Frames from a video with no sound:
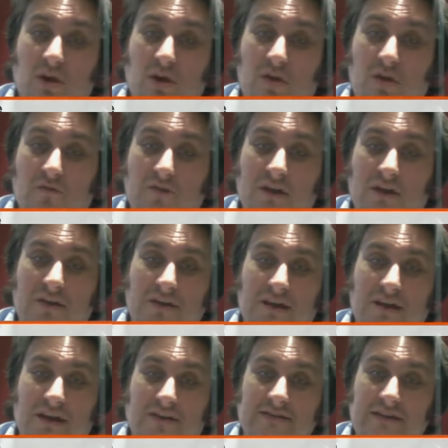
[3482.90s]
another
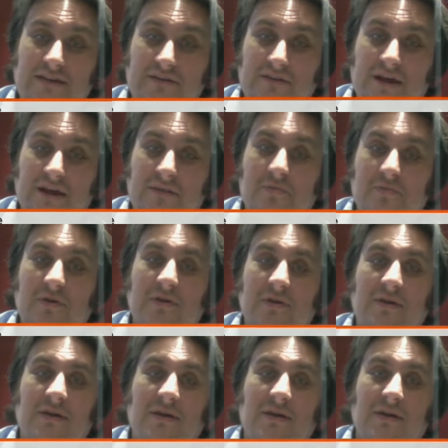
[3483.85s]
X11 app.
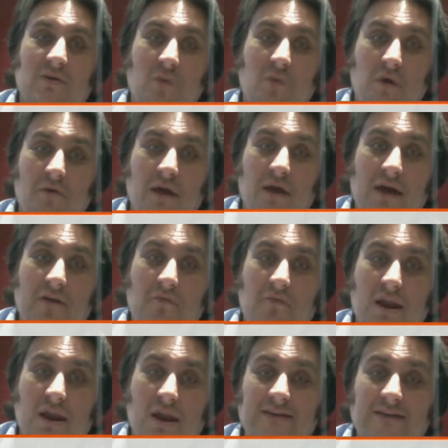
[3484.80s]
And one
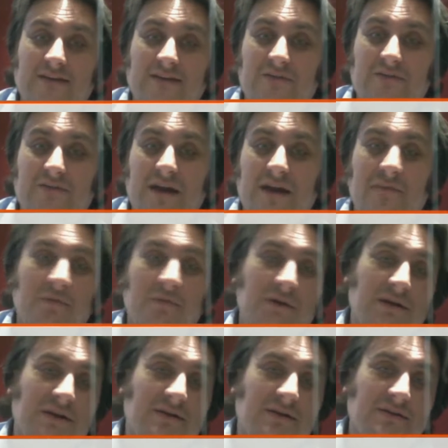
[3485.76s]
X11 app
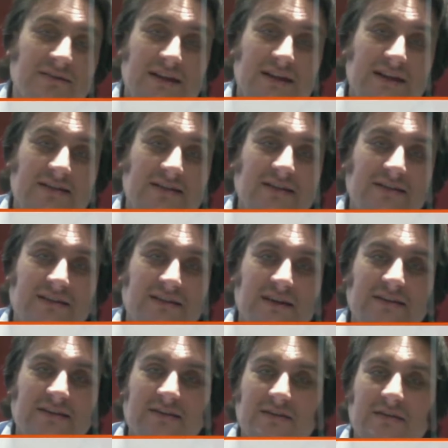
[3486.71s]
deleting
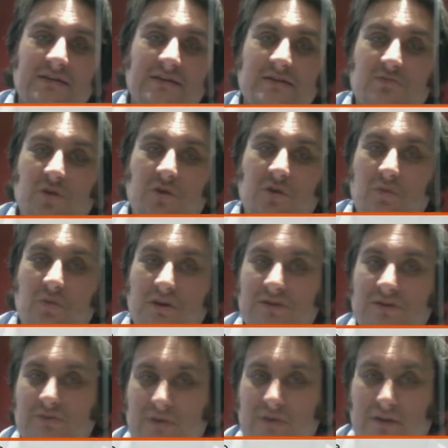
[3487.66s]
data that's appropriate to
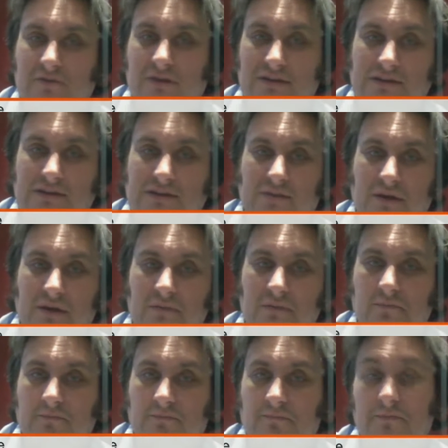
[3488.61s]
another X11 app.
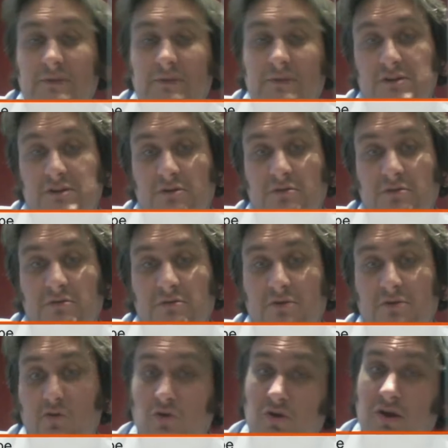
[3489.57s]
So you
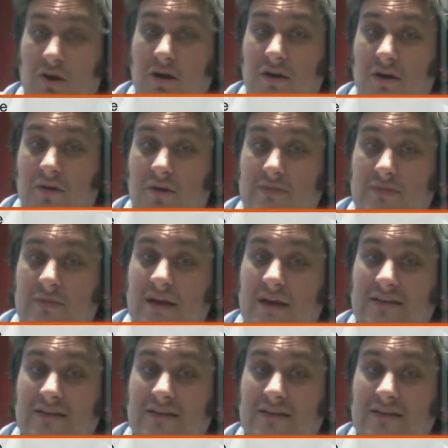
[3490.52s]
could argue it's better.